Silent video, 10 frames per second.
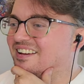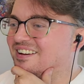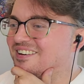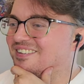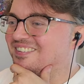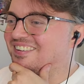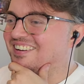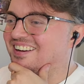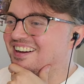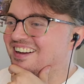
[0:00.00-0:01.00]
Oh
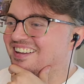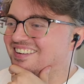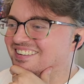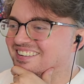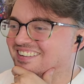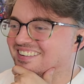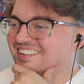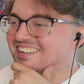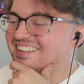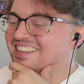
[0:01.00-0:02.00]

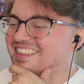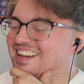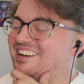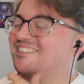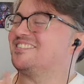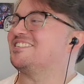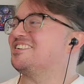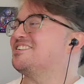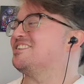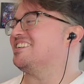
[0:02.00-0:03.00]
god. That was
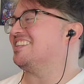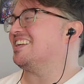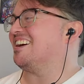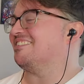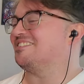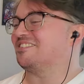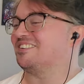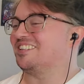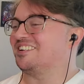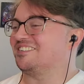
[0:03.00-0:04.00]
good. That was
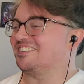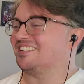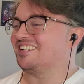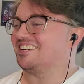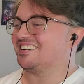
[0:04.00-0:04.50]
really, really